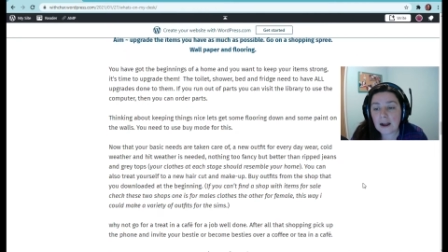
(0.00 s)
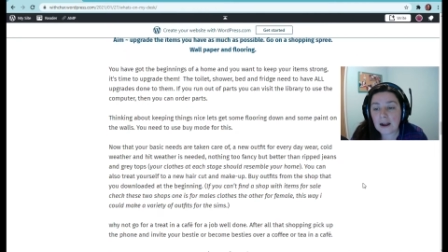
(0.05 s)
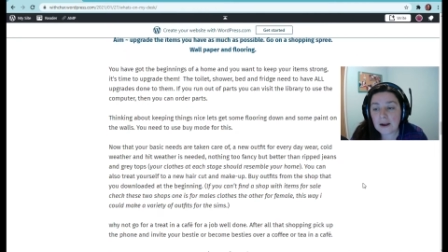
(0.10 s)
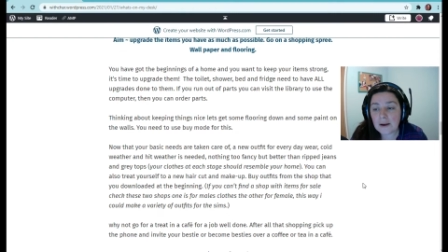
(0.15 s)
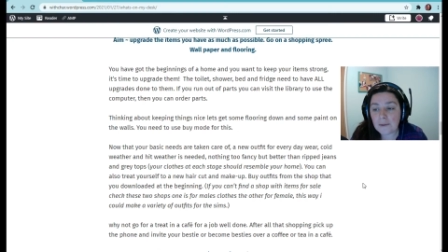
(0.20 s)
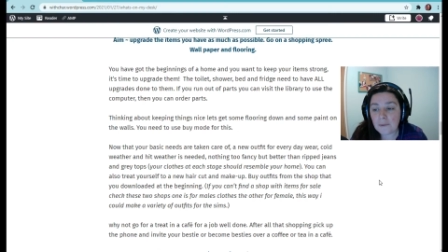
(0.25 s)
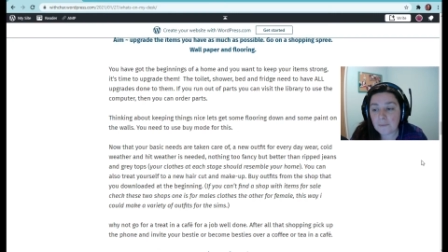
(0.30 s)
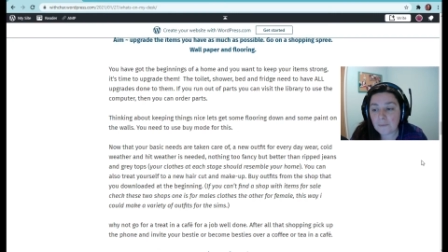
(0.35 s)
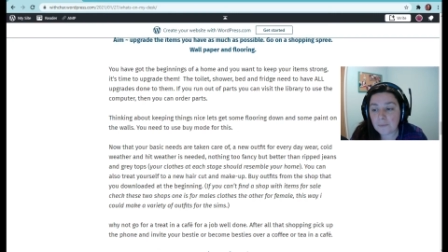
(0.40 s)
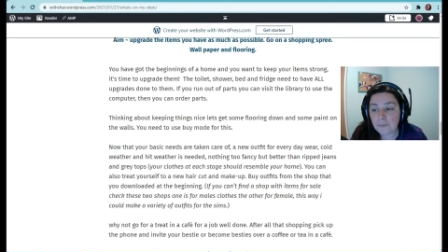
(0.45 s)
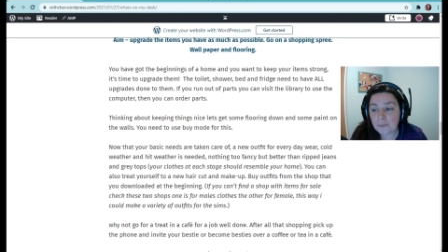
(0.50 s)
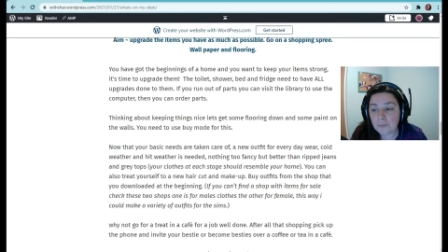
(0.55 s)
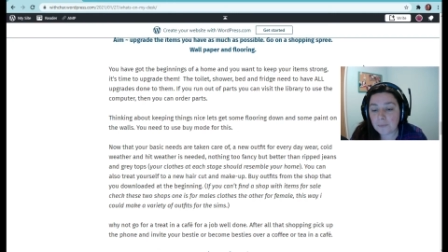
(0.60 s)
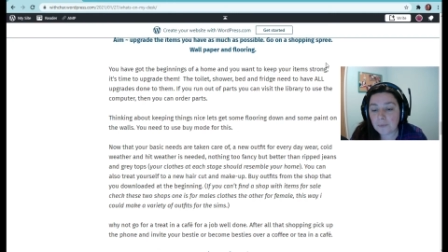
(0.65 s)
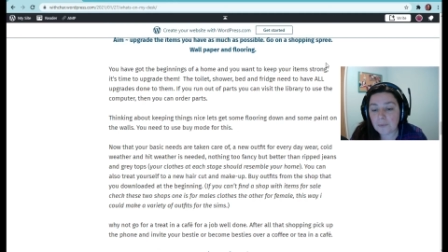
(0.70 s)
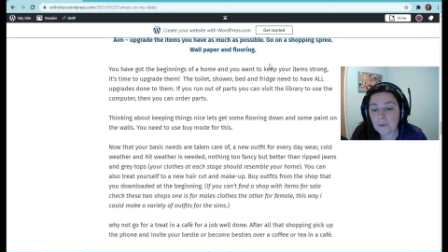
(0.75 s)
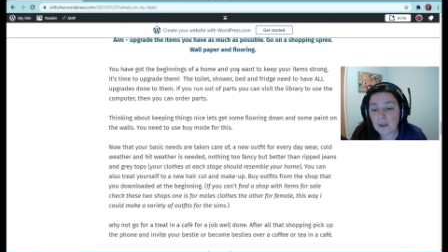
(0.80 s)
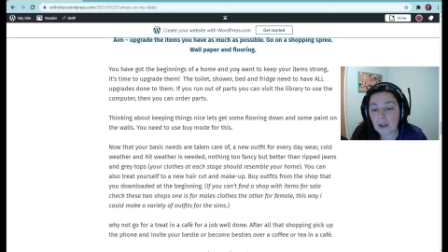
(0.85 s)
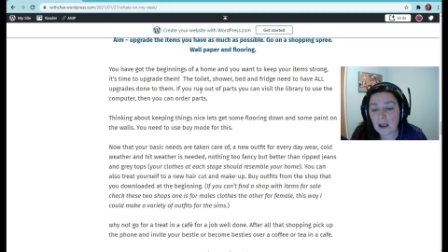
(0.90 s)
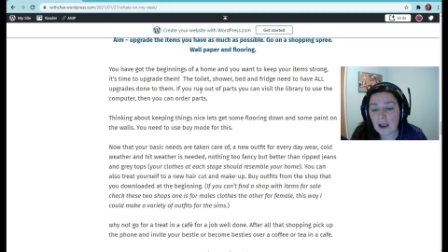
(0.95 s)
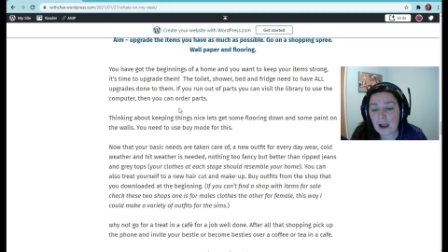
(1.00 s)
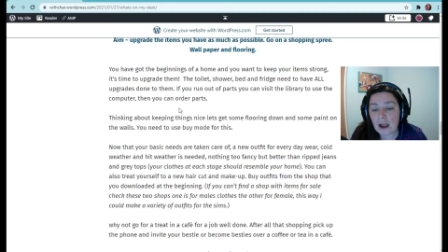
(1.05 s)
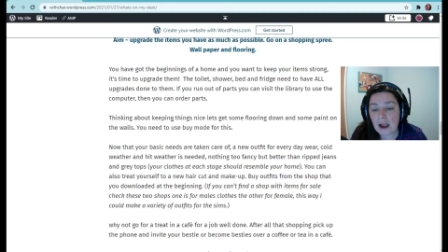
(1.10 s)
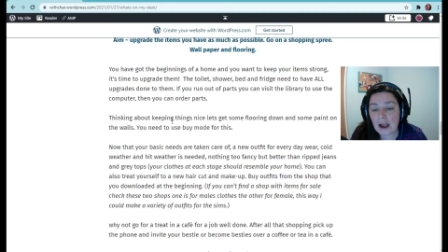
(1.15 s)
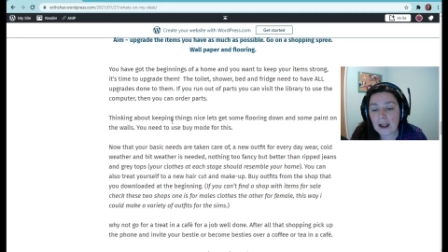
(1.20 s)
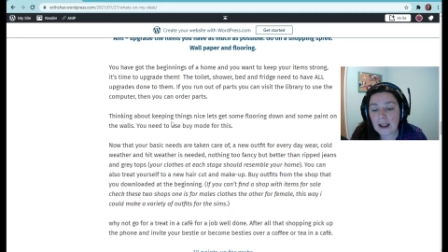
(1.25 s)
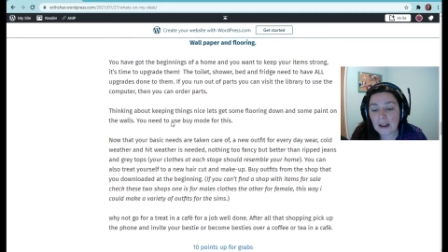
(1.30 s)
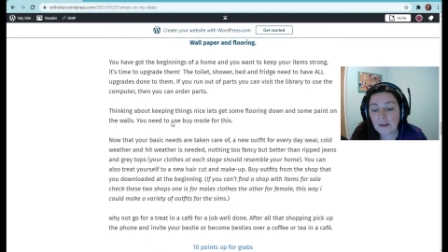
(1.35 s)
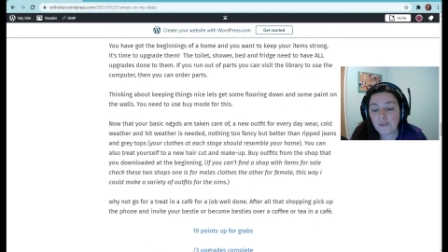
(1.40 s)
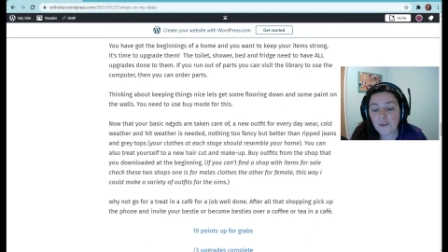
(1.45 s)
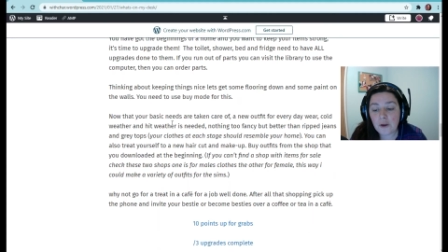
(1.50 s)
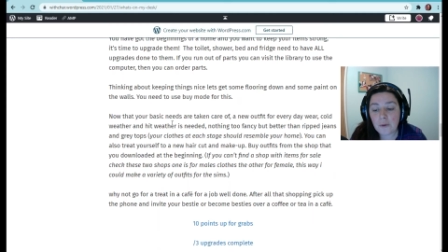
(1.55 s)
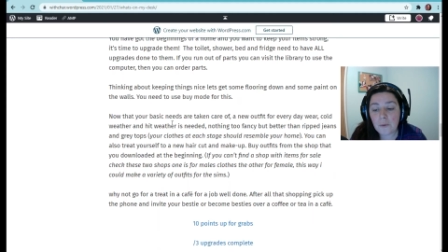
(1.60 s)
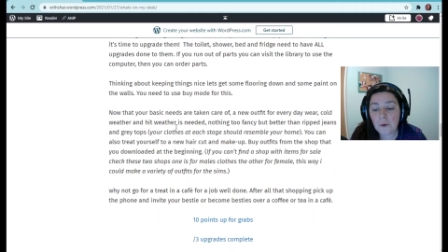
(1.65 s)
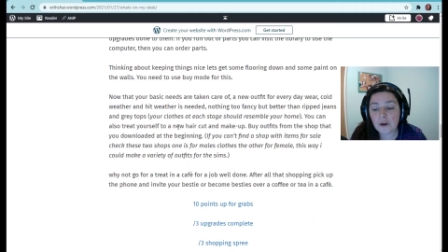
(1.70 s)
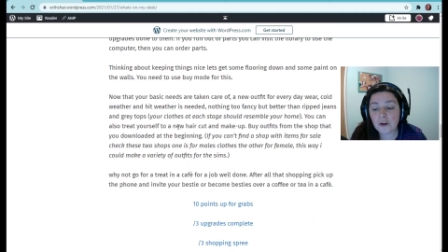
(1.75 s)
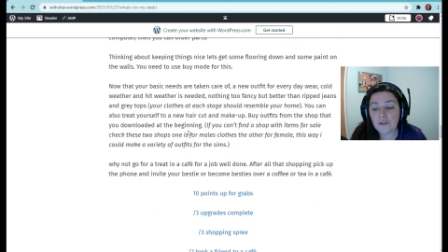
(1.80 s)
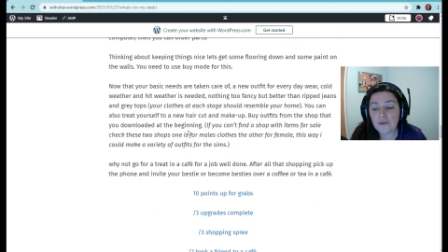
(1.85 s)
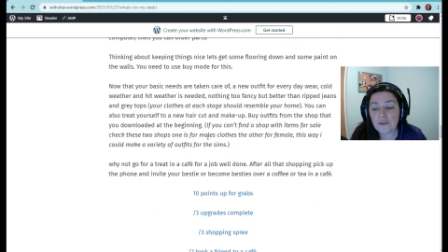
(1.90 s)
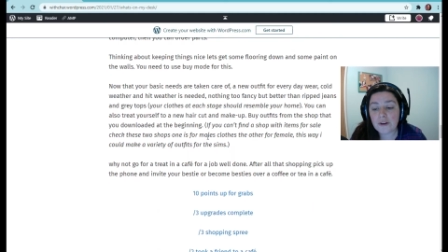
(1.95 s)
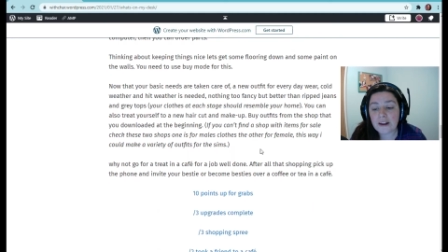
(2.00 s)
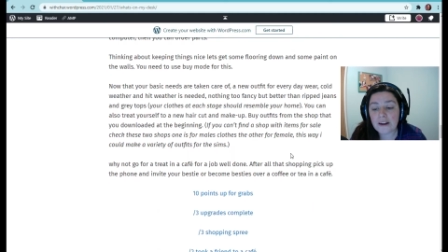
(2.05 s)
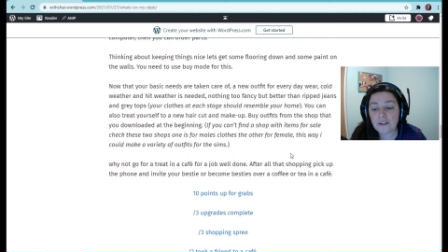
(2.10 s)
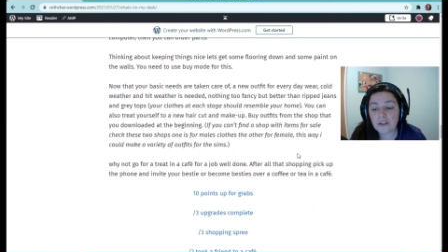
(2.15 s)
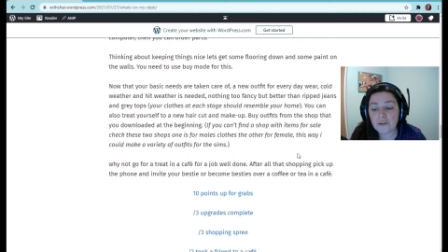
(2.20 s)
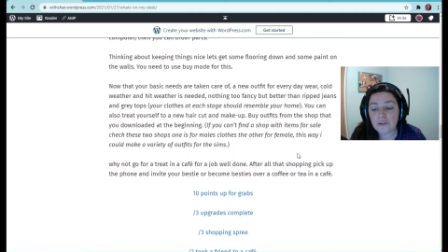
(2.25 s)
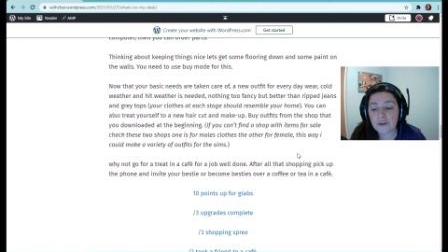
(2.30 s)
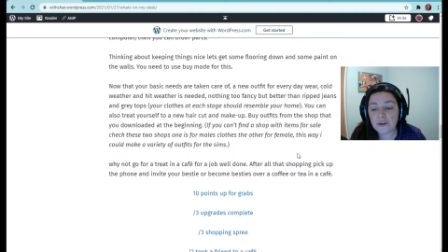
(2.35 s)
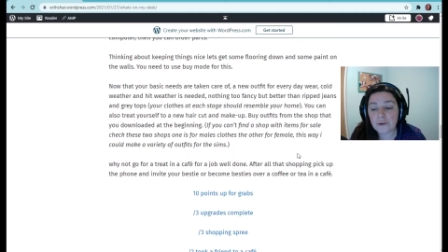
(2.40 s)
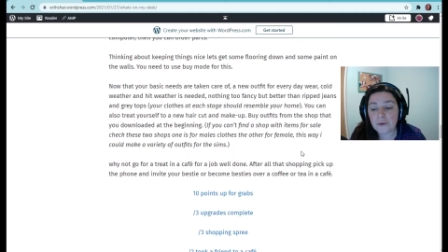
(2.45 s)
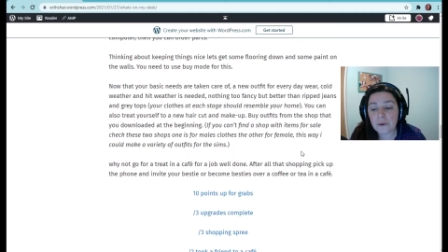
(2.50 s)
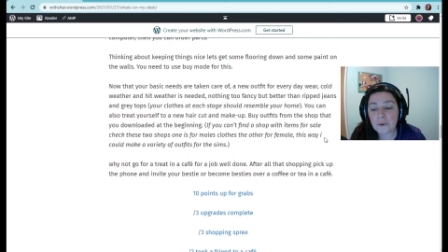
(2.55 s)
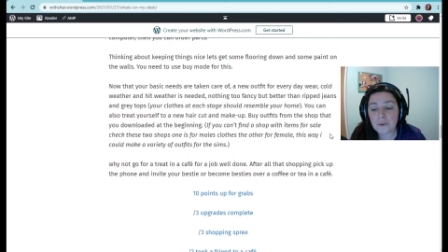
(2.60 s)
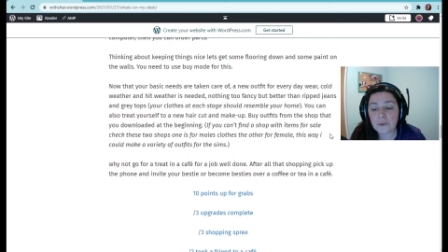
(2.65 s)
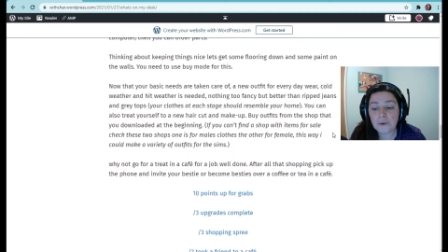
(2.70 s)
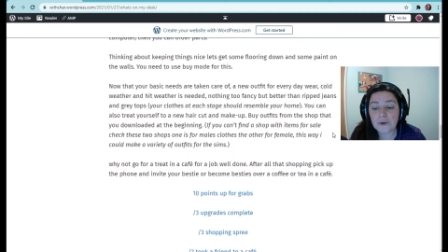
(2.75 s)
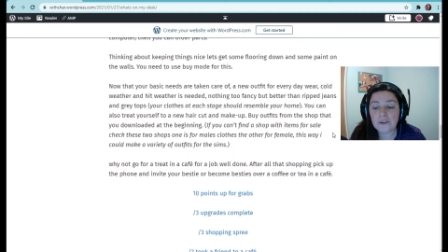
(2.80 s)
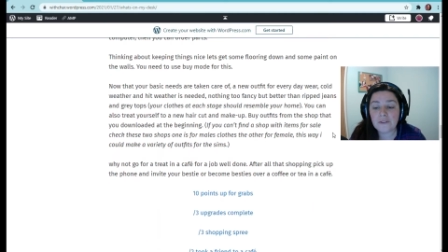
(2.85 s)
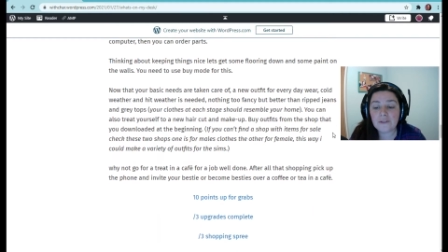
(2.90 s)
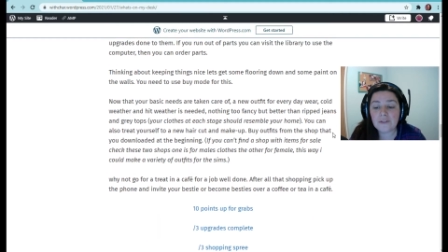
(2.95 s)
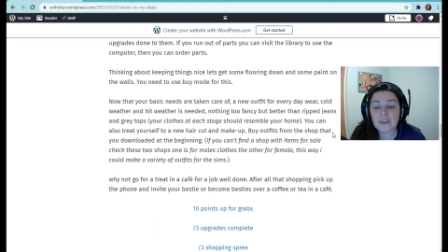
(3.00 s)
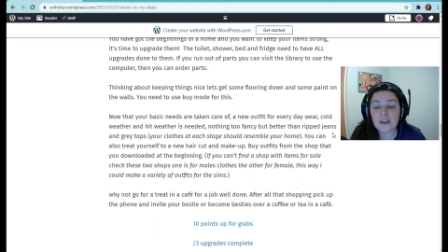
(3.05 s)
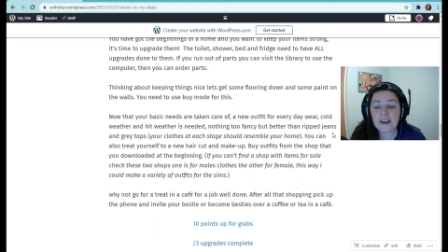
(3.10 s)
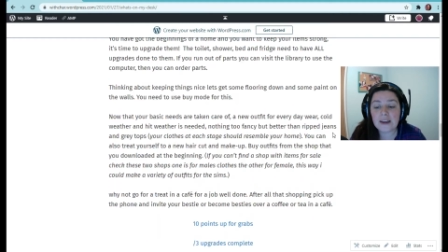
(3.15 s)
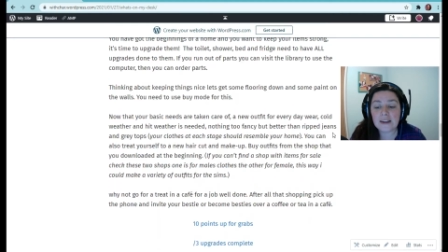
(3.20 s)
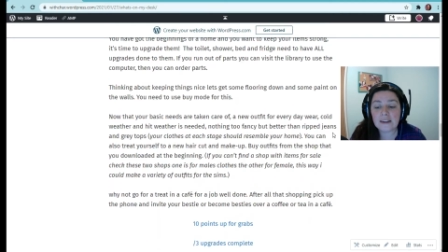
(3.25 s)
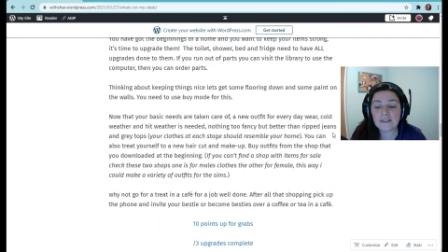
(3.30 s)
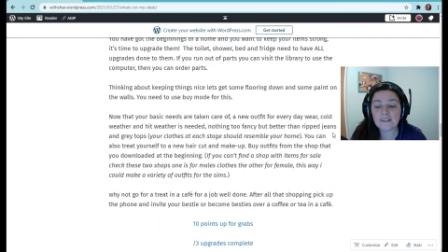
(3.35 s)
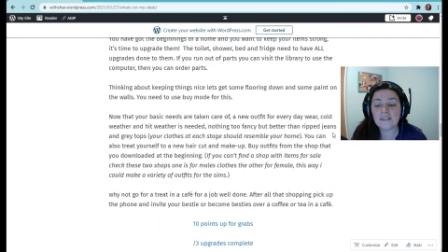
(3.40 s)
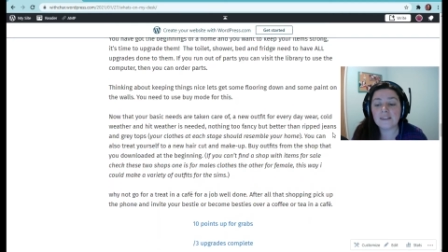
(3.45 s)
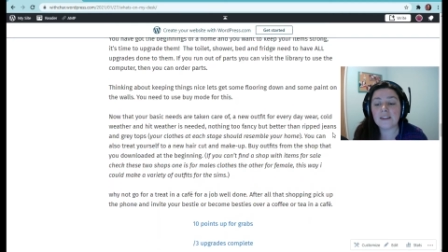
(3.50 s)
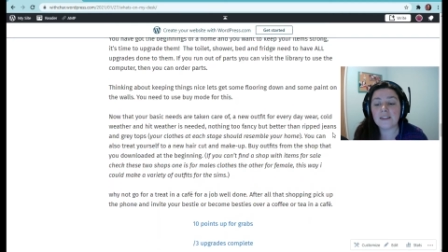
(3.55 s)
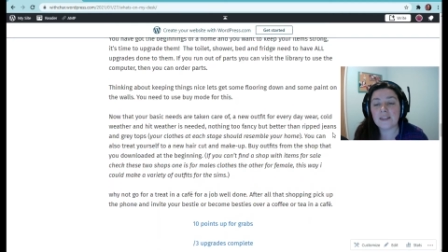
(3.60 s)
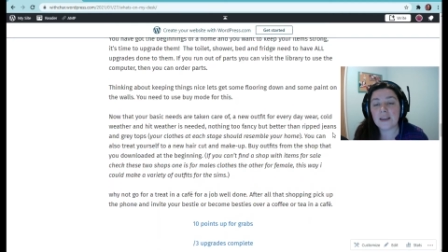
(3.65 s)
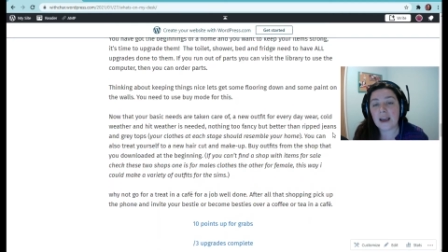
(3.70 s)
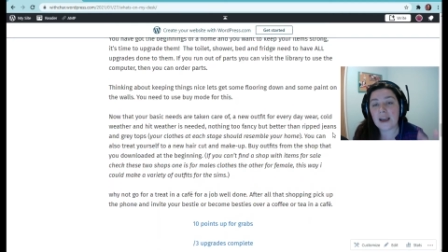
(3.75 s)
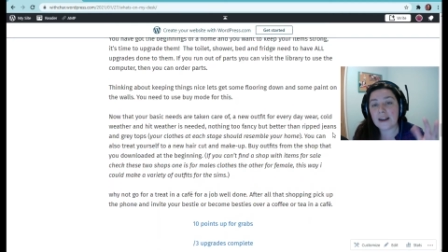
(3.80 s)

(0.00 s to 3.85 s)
Um, if you want to read through all of this,